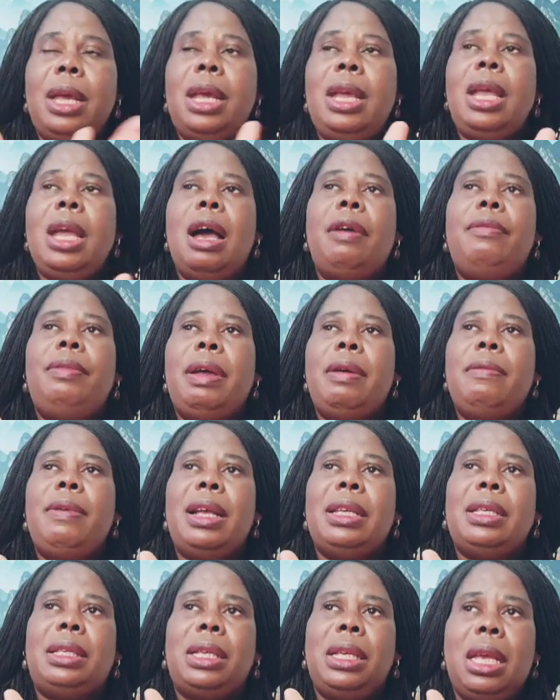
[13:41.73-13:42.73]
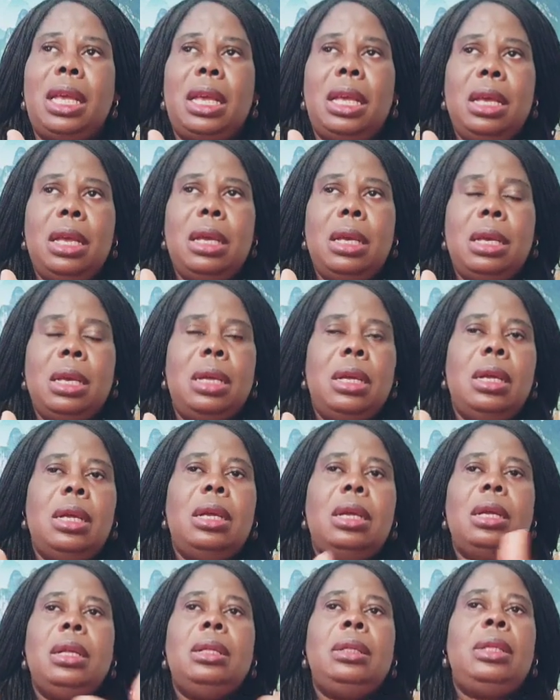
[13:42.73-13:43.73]
he have never seen
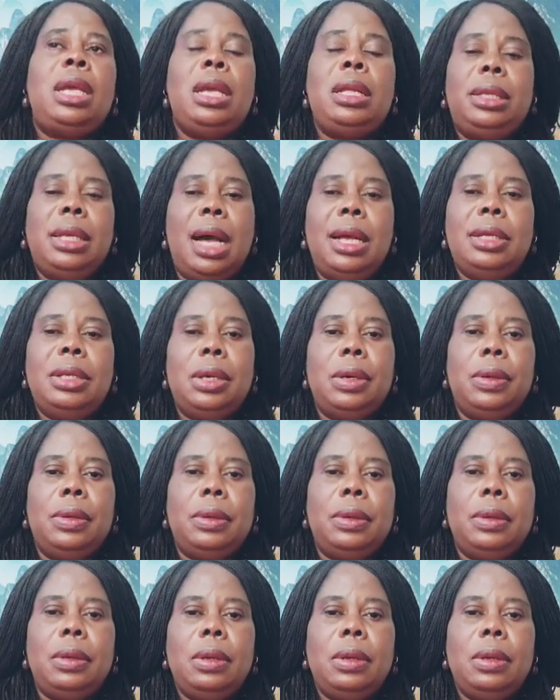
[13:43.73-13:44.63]
10,000,